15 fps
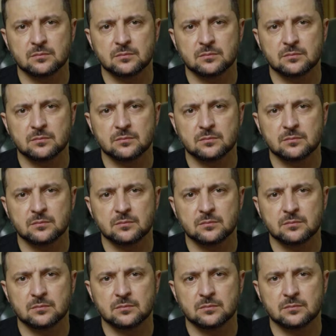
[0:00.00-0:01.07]

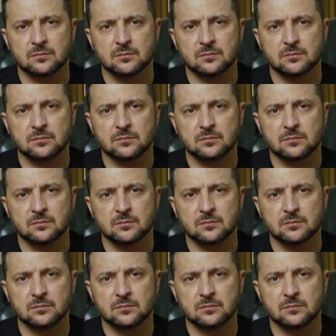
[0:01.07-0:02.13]

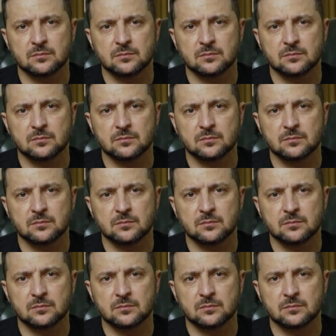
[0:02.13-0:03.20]

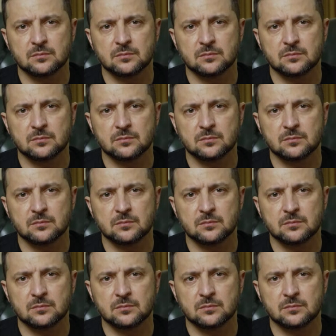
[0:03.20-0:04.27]

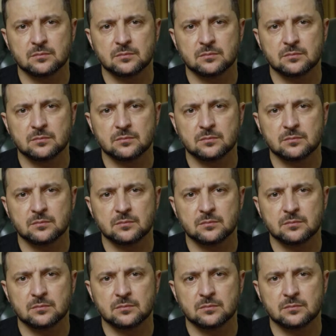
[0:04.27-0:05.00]
This is a still picture; no speech is visible.